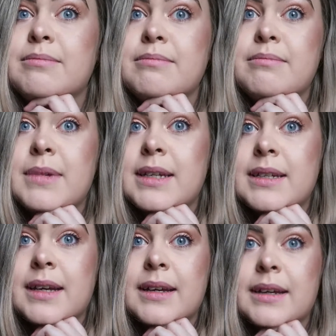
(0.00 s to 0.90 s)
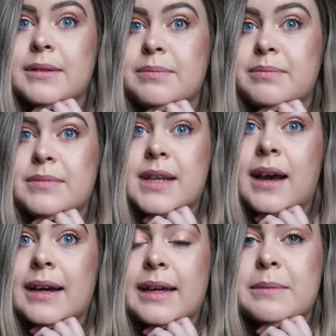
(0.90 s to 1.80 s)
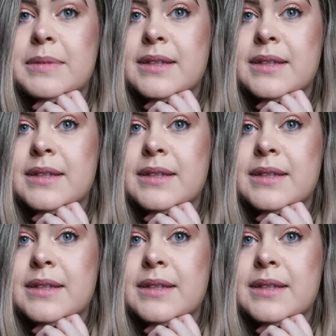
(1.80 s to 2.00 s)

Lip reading: media types,